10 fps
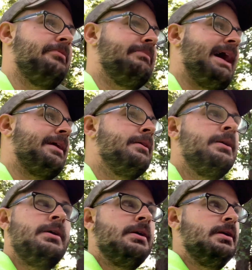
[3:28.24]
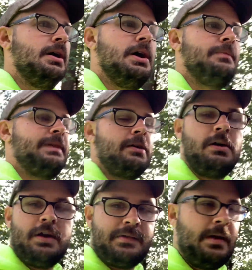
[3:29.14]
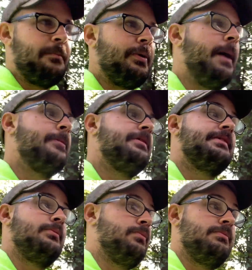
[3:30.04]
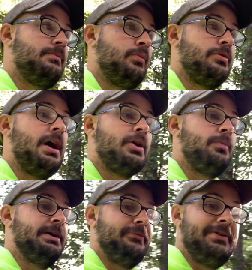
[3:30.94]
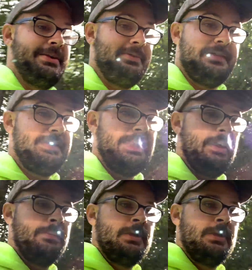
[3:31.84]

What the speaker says: and back. There are some properties that we're not going to be able to fit in with the setup.